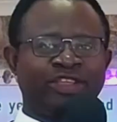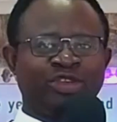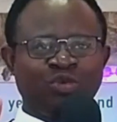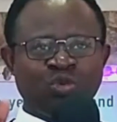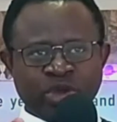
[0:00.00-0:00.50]

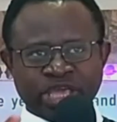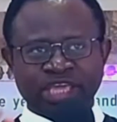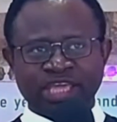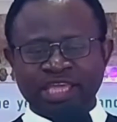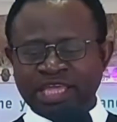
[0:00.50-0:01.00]
Are you
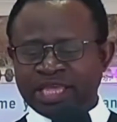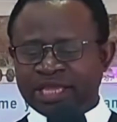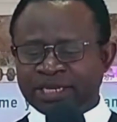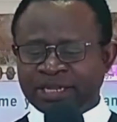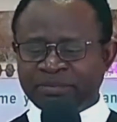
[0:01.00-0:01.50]
weak?
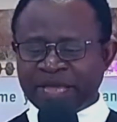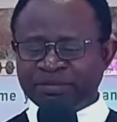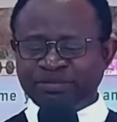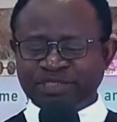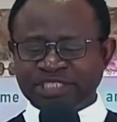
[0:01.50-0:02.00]
The
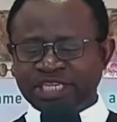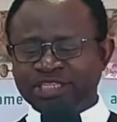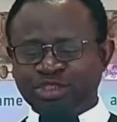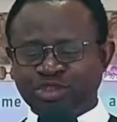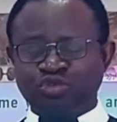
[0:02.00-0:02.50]
Bible
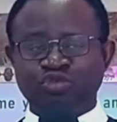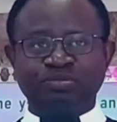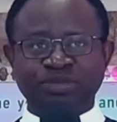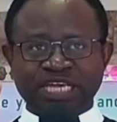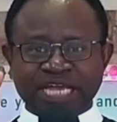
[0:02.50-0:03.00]
says you
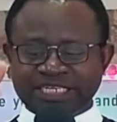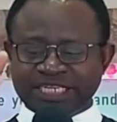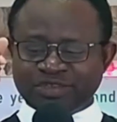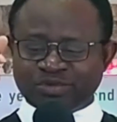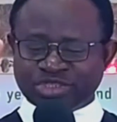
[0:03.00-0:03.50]
will be
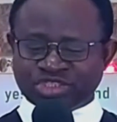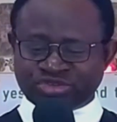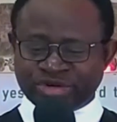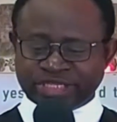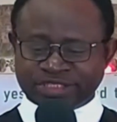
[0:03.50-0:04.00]
guarded with
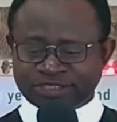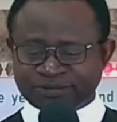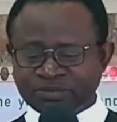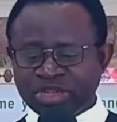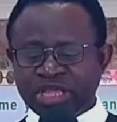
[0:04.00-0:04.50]

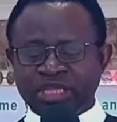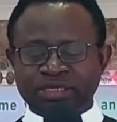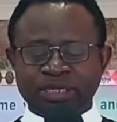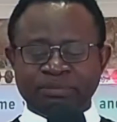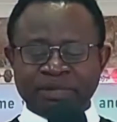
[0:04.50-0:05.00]
strength.
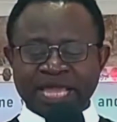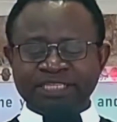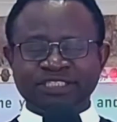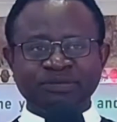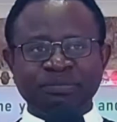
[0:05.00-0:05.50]
The
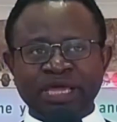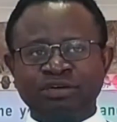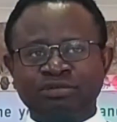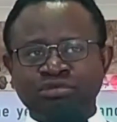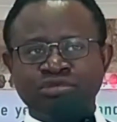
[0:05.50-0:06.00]
mighty
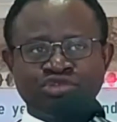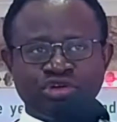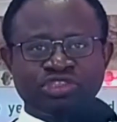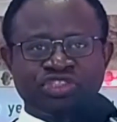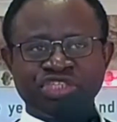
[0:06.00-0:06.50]
men who
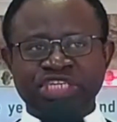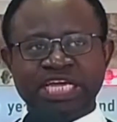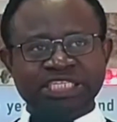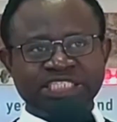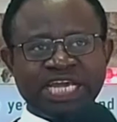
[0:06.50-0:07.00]
trust
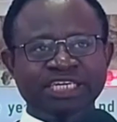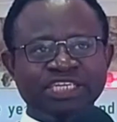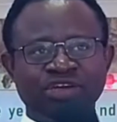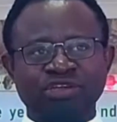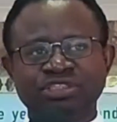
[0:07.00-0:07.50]
in
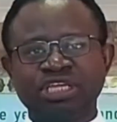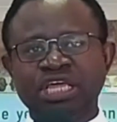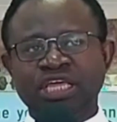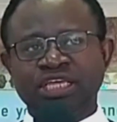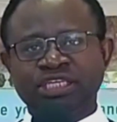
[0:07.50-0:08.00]
chariots,
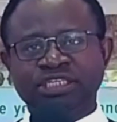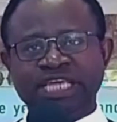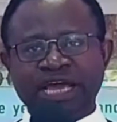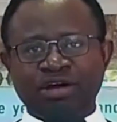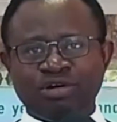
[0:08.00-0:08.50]

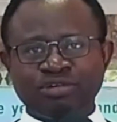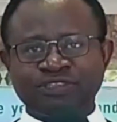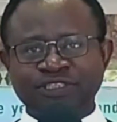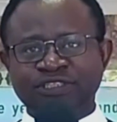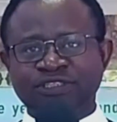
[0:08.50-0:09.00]
in their
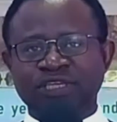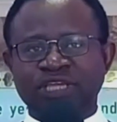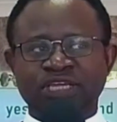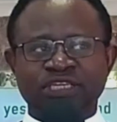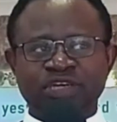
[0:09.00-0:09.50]

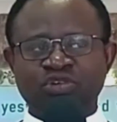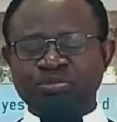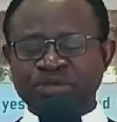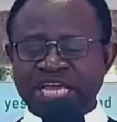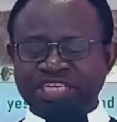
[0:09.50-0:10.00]
horses, they
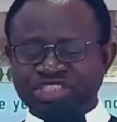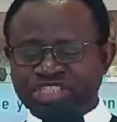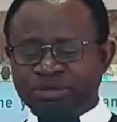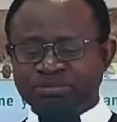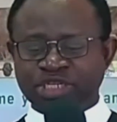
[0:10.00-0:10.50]
will be
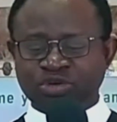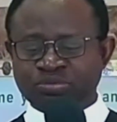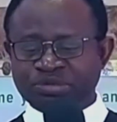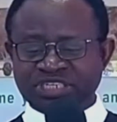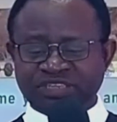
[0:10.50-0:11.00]
ashamed. They
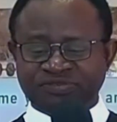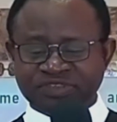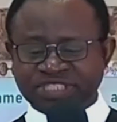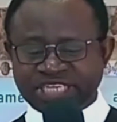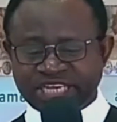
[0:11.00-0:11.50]
will be
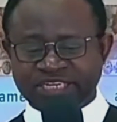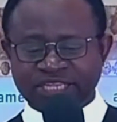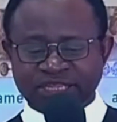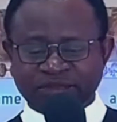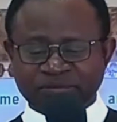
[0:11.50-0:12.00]

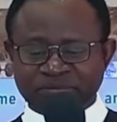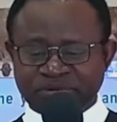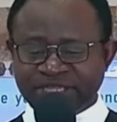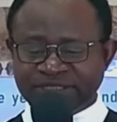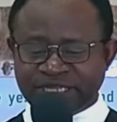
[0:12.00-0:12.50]
defeated.
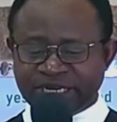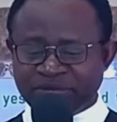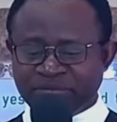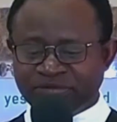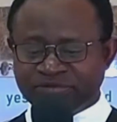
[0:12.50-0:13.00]
Praise the
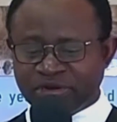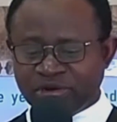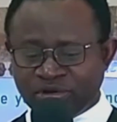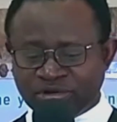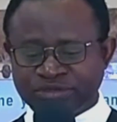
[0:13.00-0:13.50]
name of
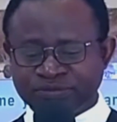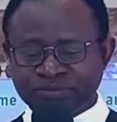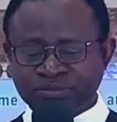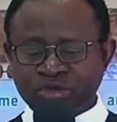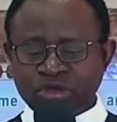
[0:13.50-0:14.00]
the Lord.
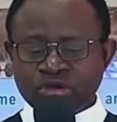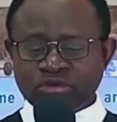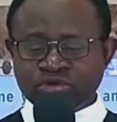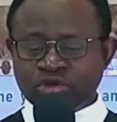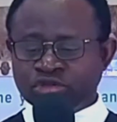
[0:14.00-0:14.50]

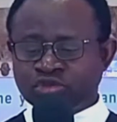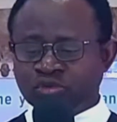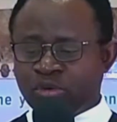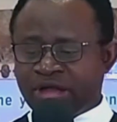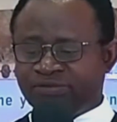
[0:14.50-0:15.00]

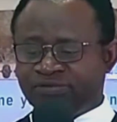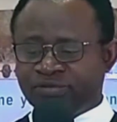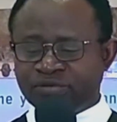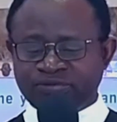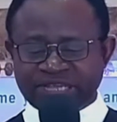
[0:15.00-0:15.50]
Those who are
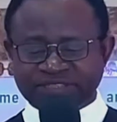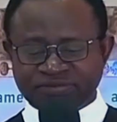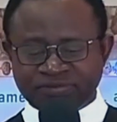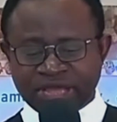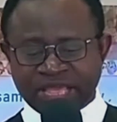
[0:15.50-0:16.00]
full,
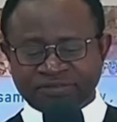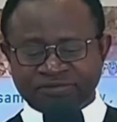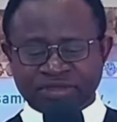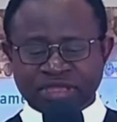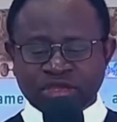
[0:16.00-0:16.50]
verse
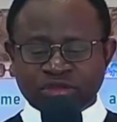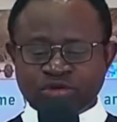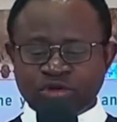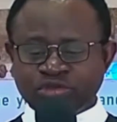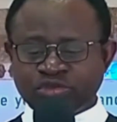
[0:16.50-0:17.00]
5,
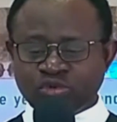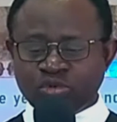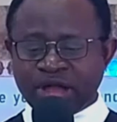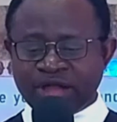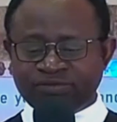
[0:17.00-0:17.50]
those
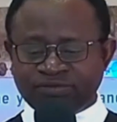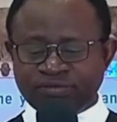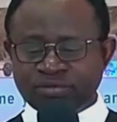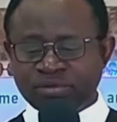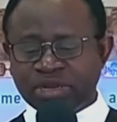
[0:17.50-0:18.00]
who are
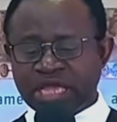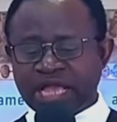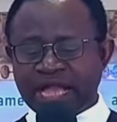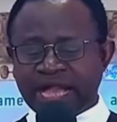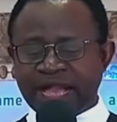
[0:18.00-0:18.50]
full
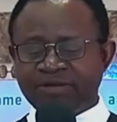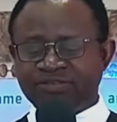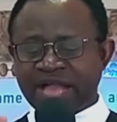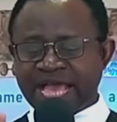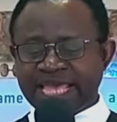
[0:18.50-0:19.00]

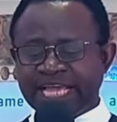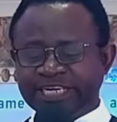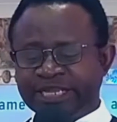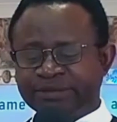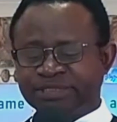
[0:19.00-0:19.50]
have
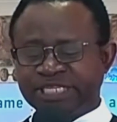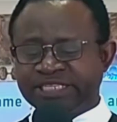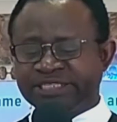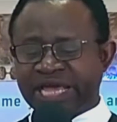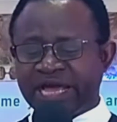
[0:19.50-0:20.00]
hired
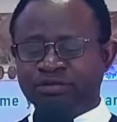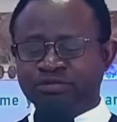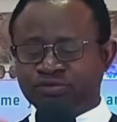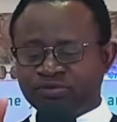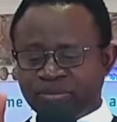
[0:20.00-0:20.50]
themselves
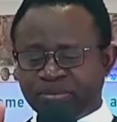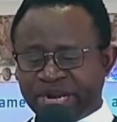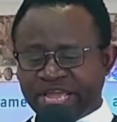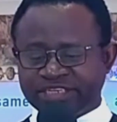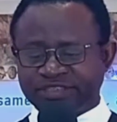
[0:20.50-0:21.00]
out for
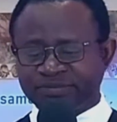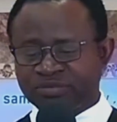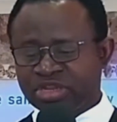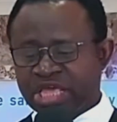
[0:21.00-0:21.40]
bread.